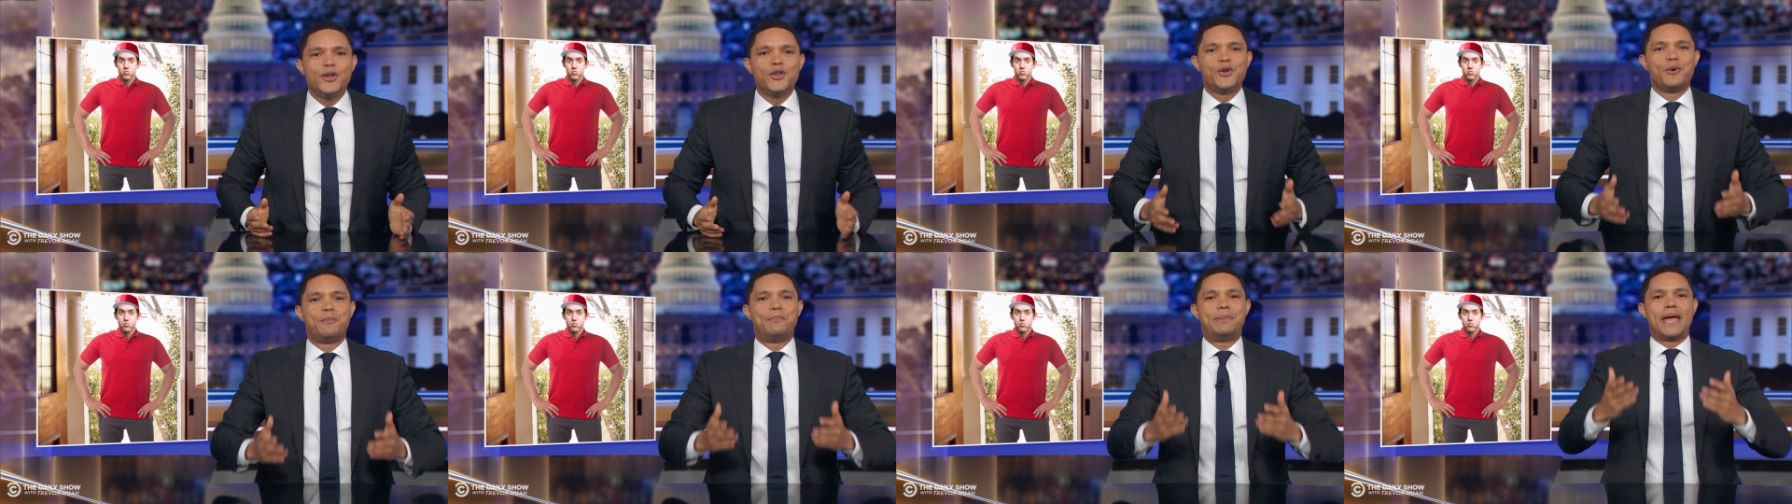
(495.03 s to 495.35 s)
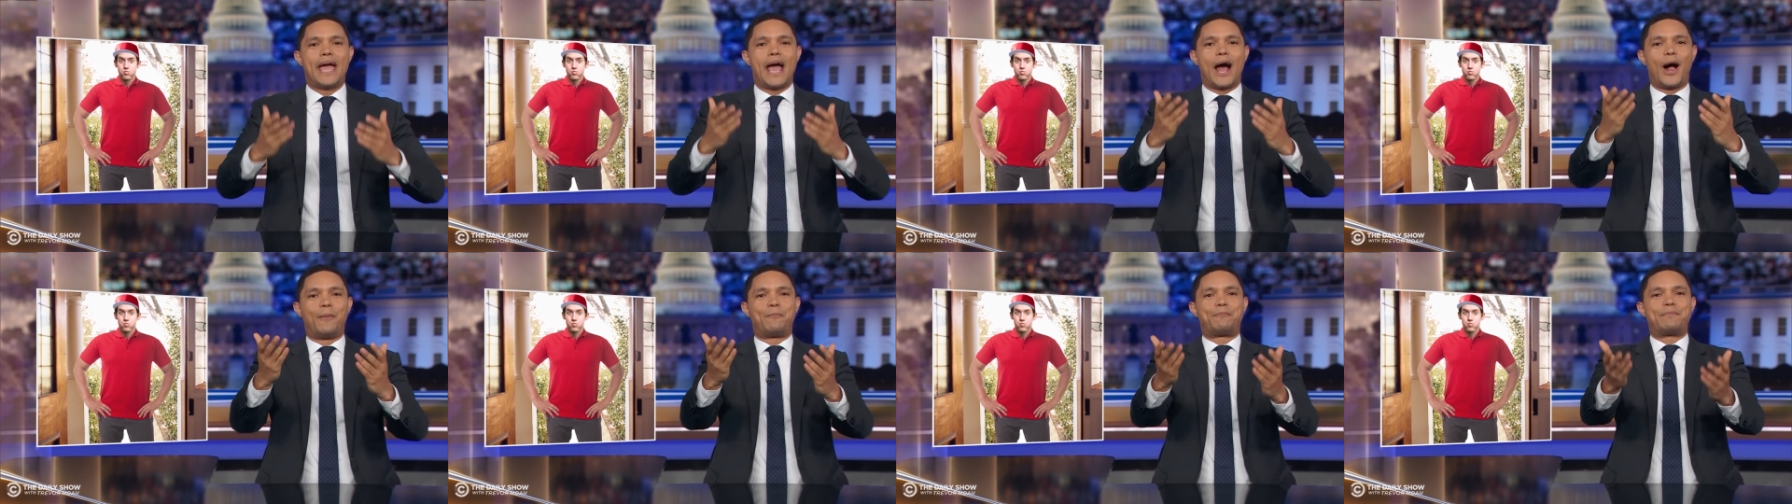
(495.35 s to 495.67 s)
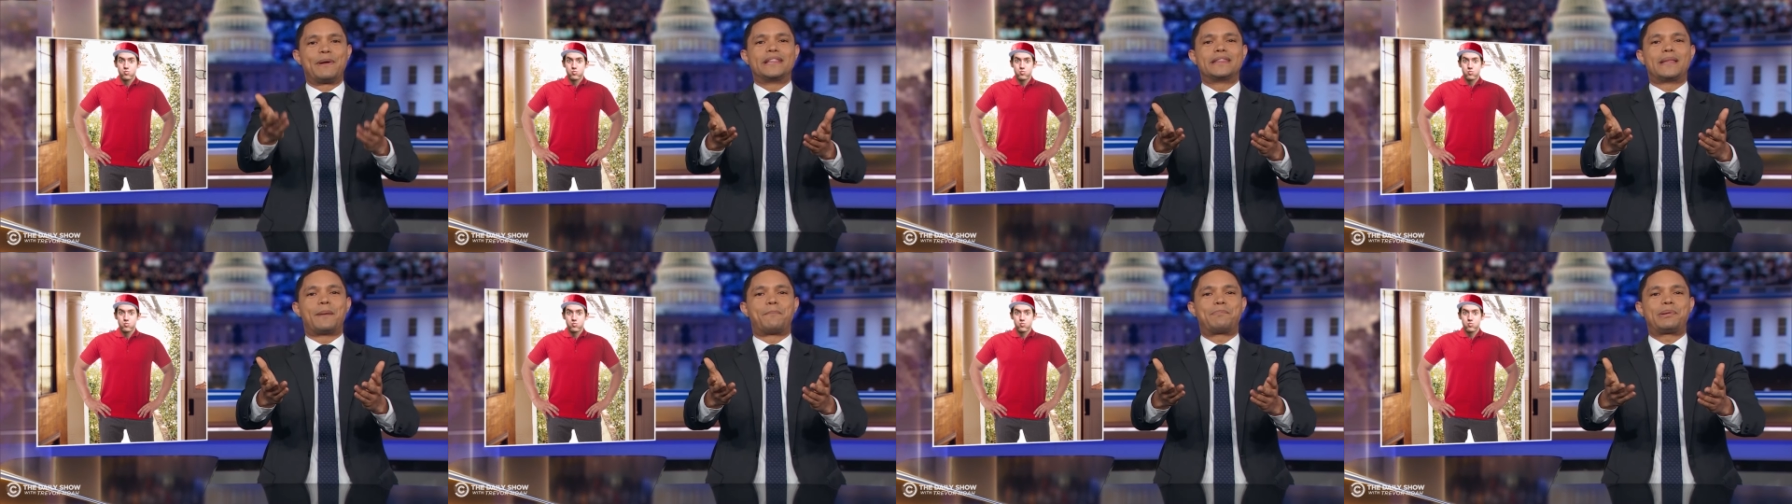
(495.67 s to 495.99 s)
You'll be
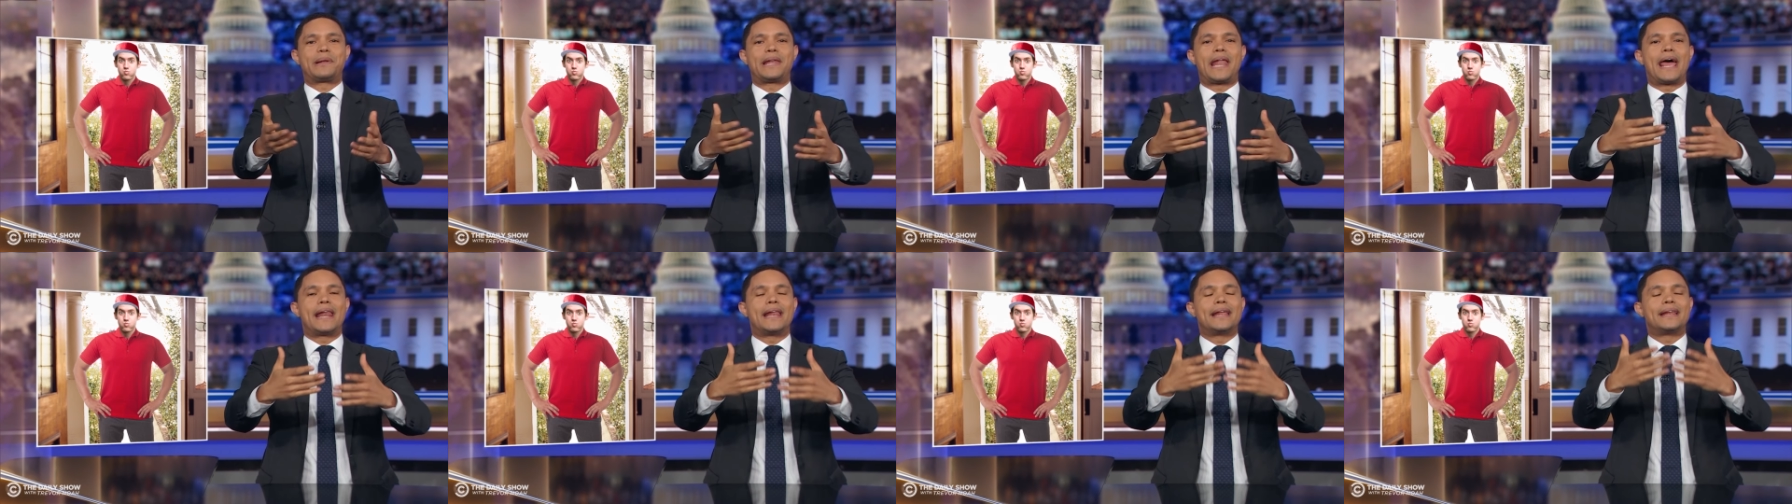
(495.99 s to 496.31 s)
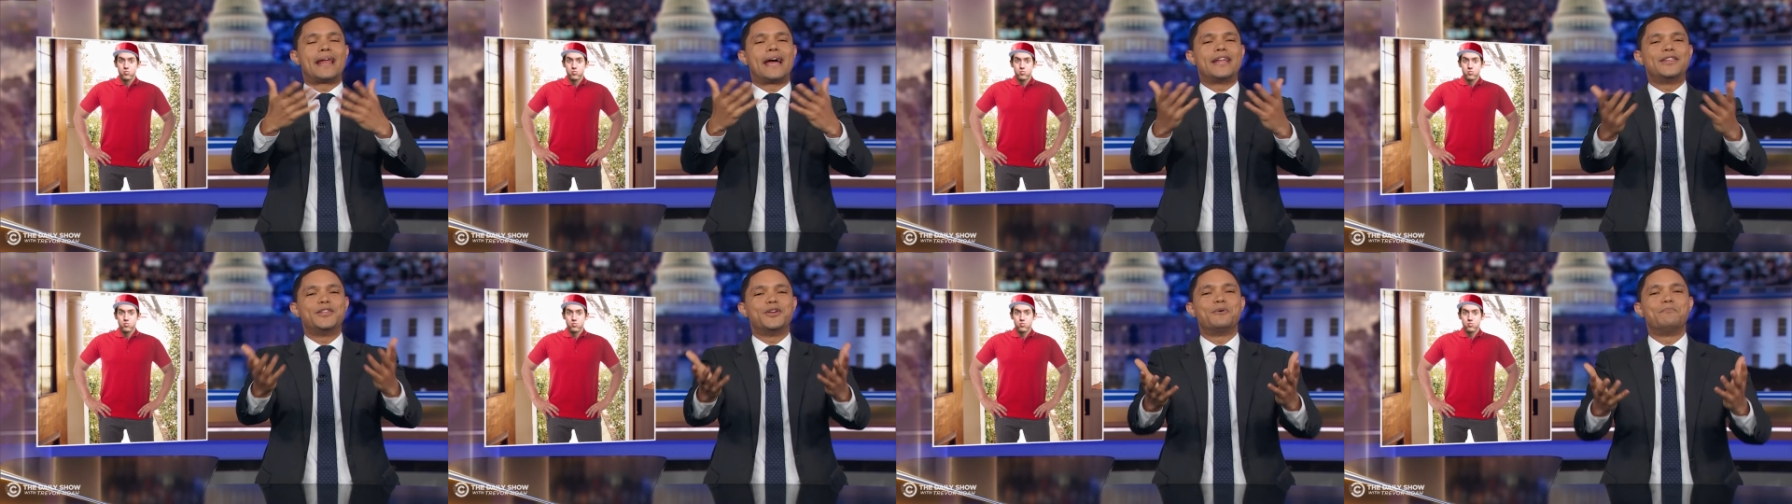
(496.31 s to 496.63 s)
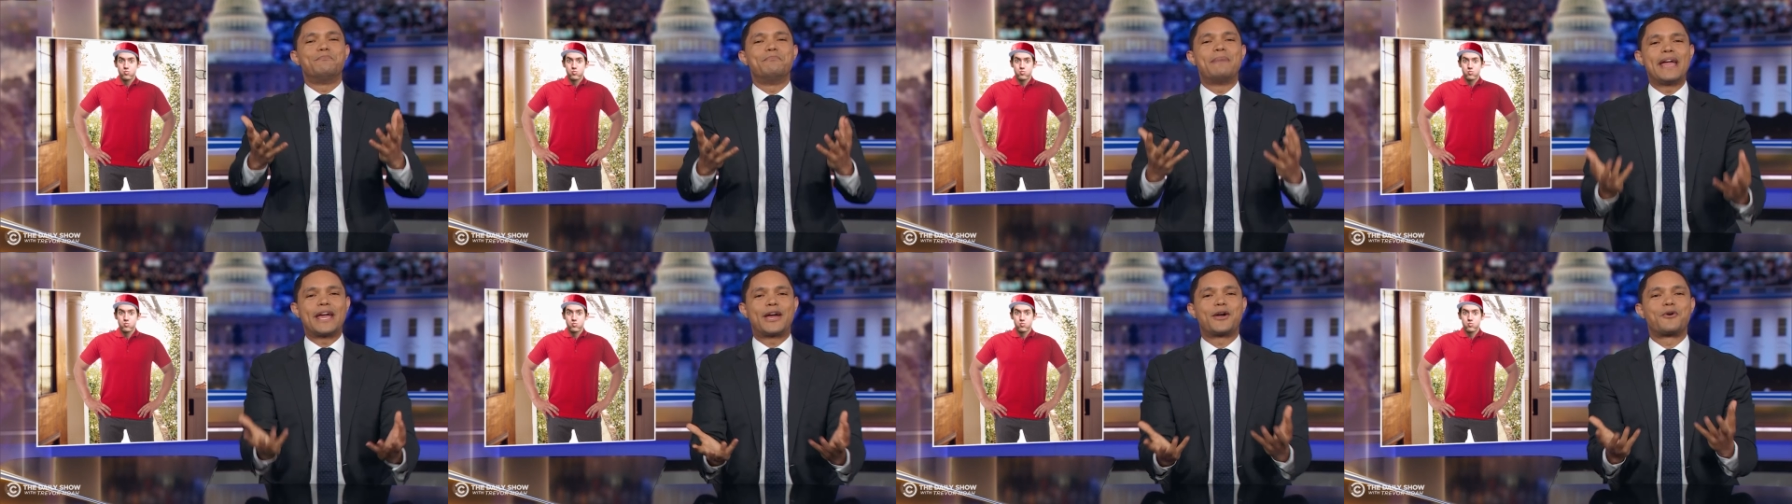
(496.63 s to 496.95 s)
helping the planet and you'll
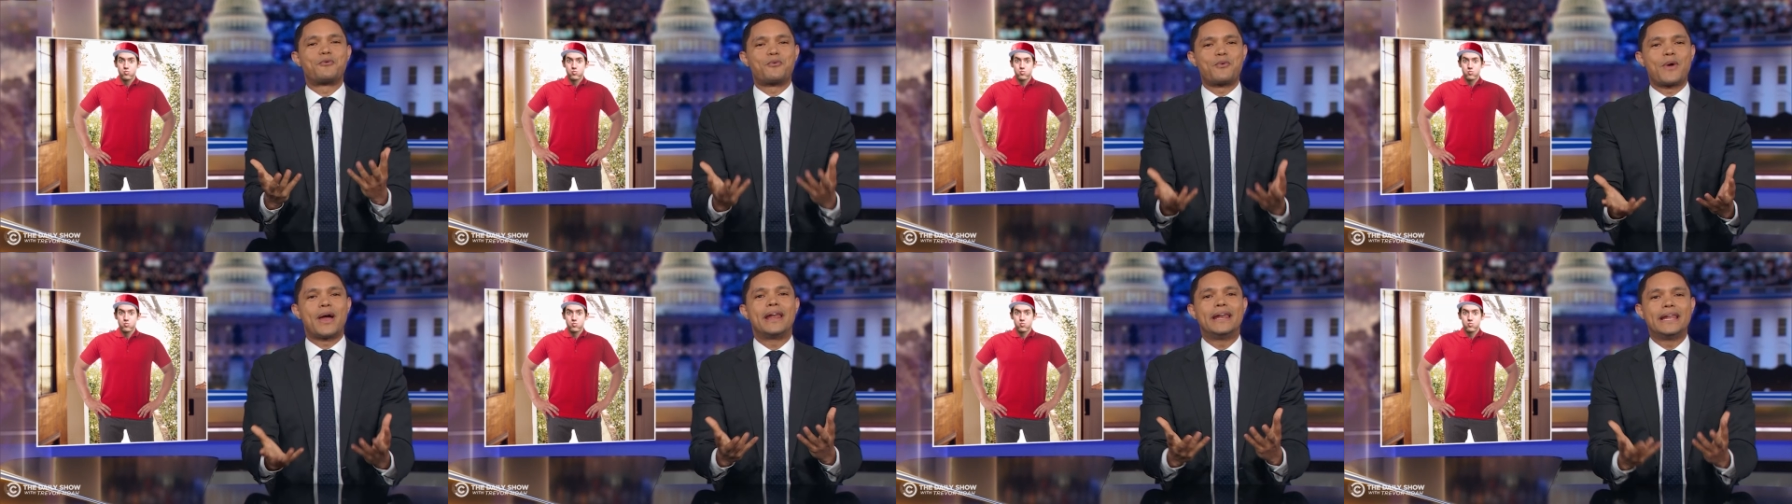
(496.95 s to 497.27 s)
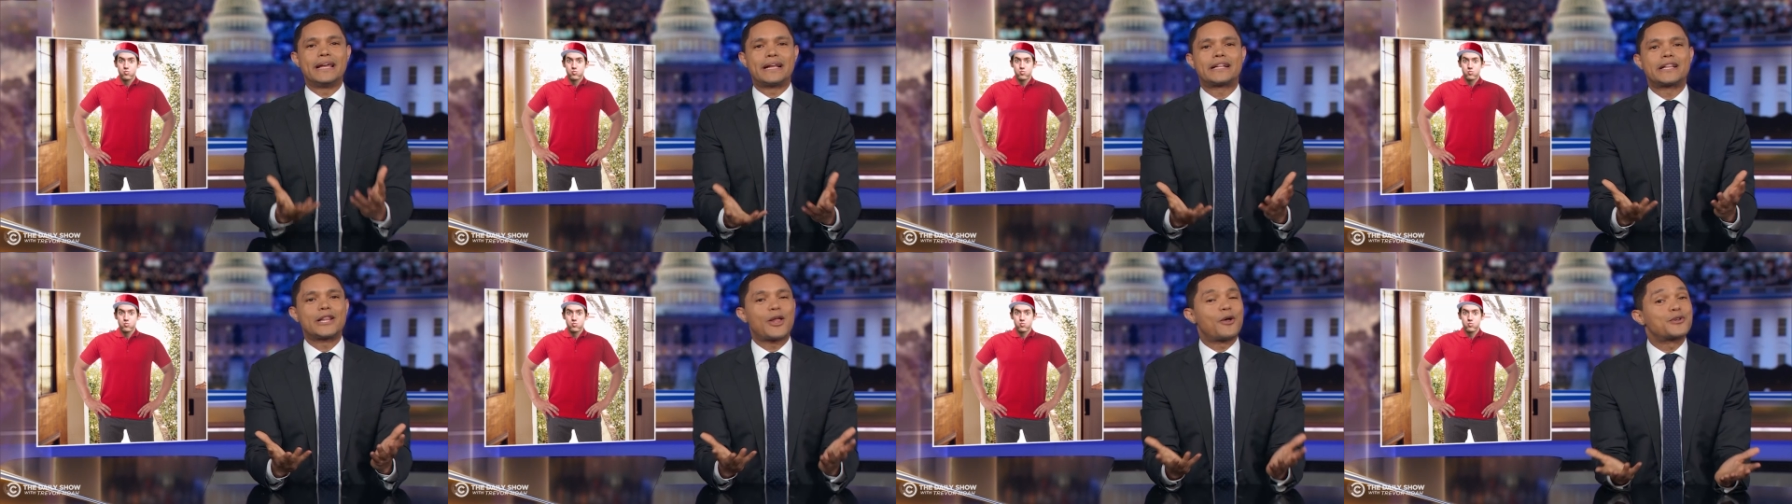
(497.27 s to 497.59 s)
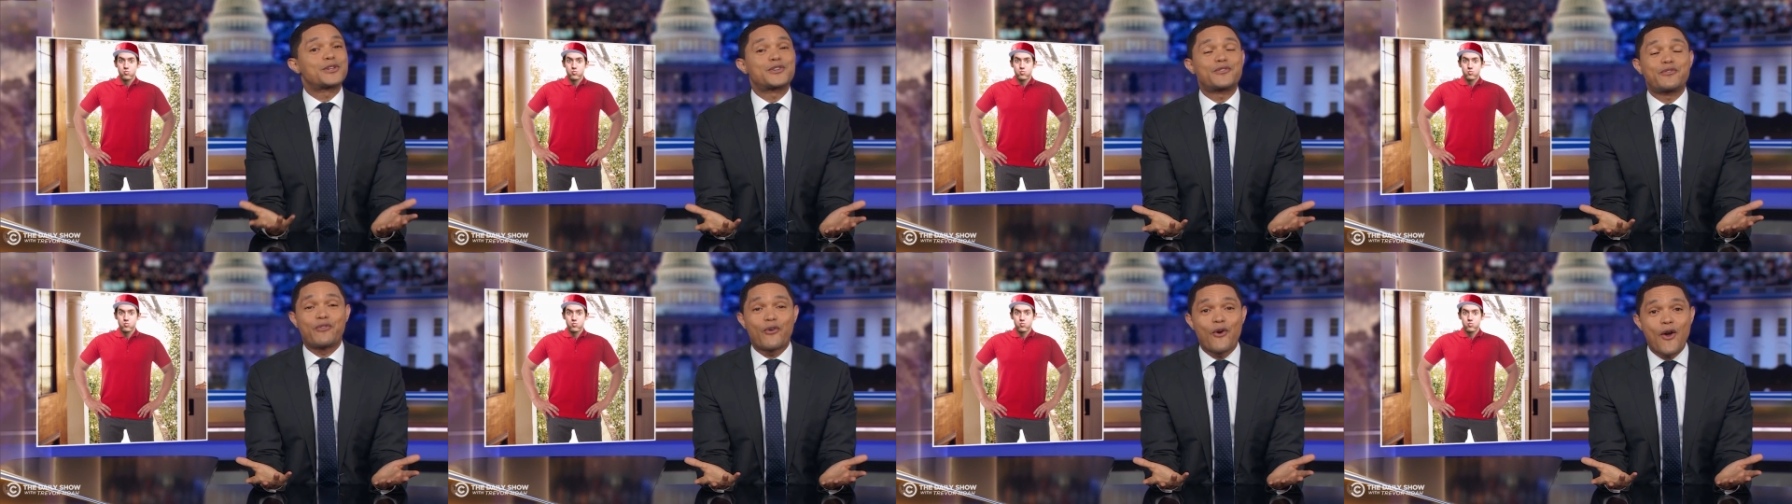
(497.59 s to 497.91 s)
make a really
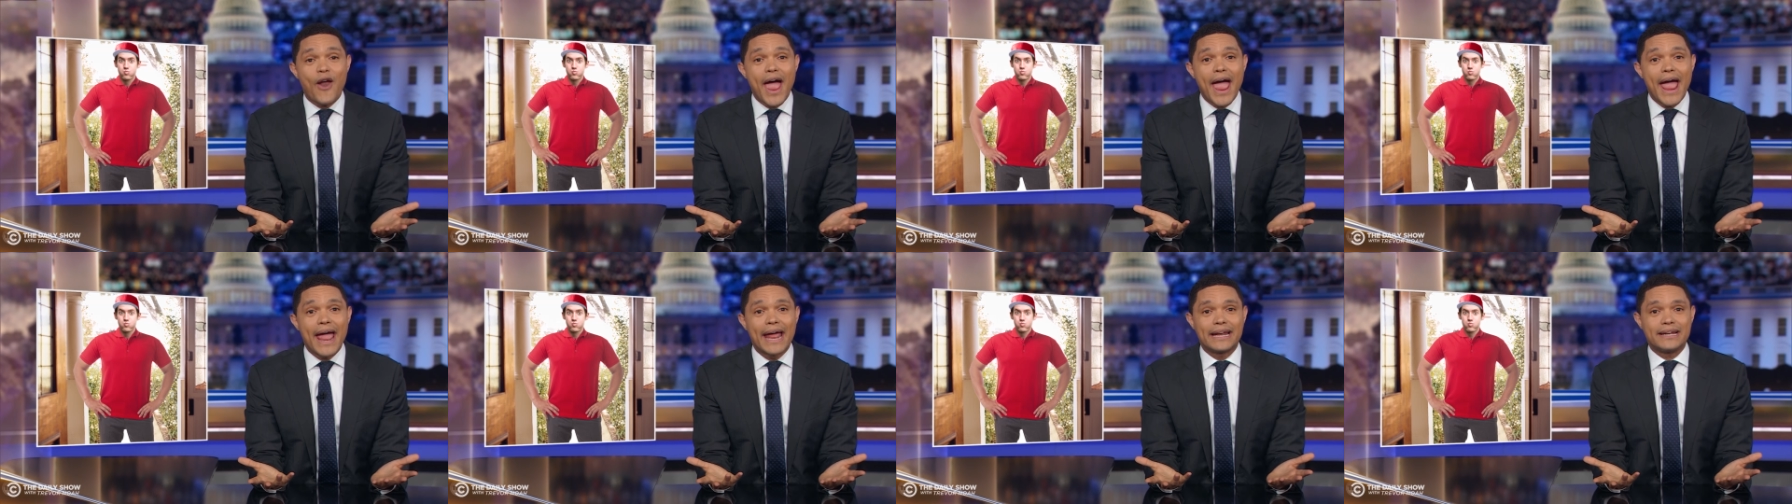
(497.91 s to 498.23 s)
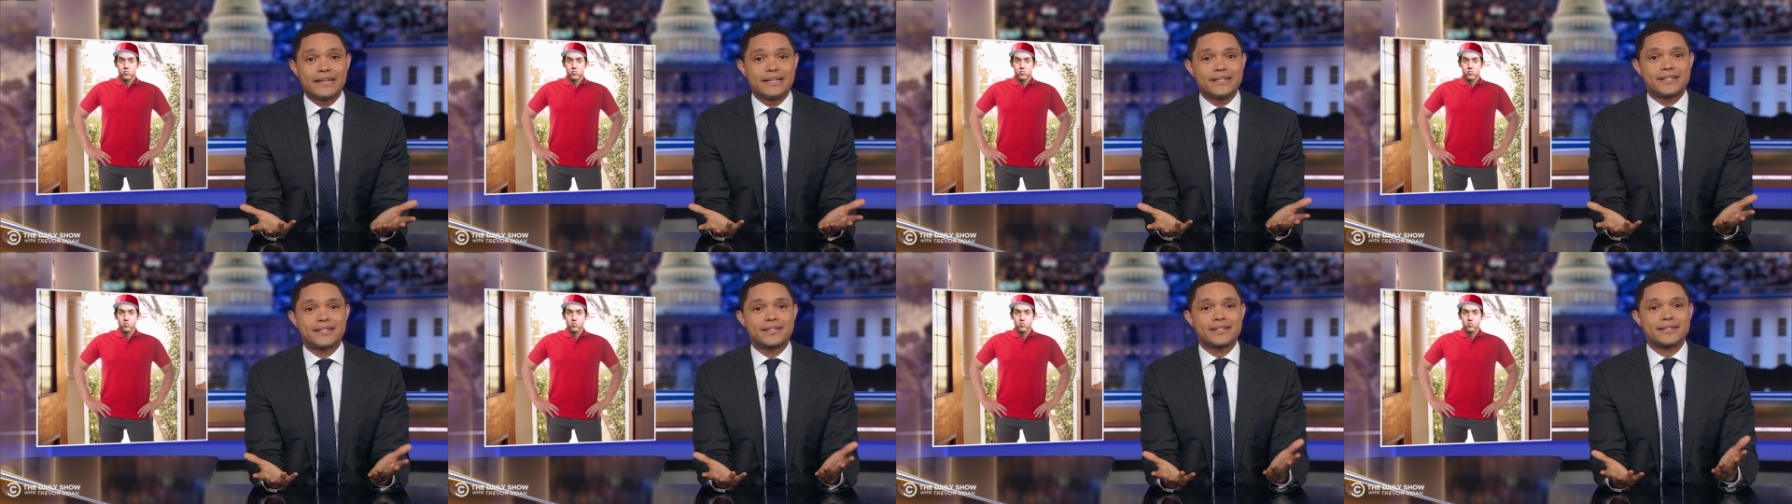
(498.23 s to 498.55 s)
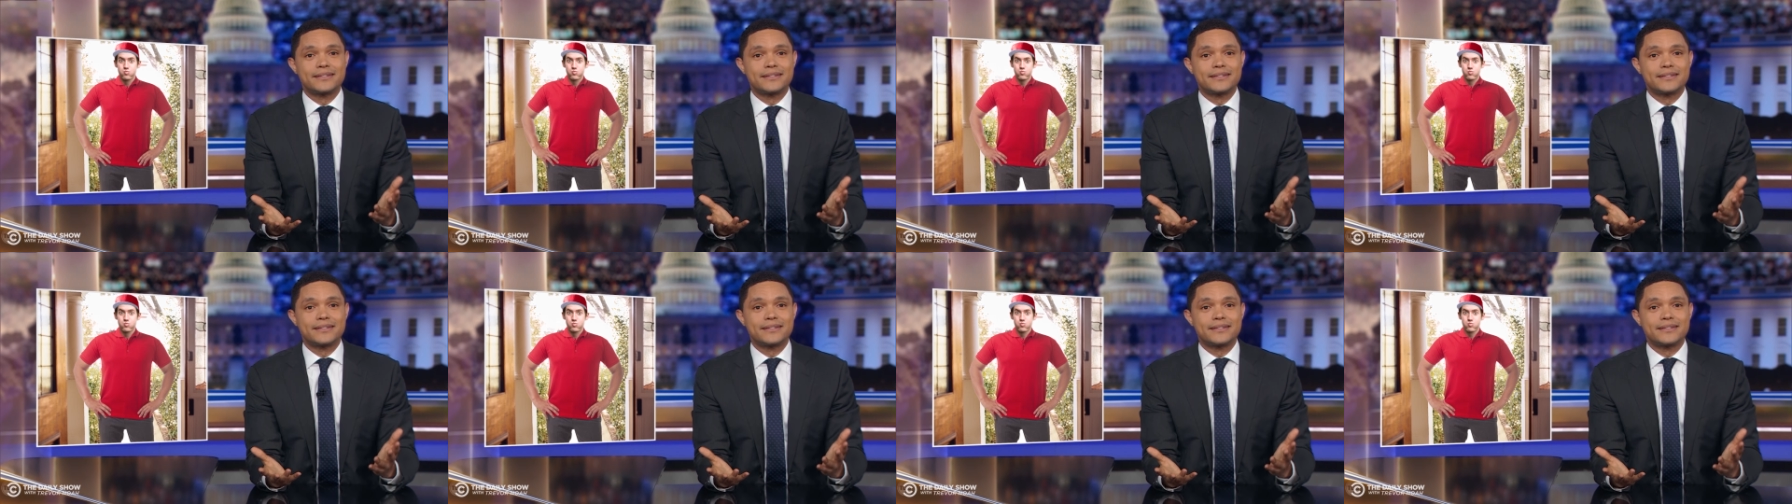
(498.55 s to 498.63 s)
close friend.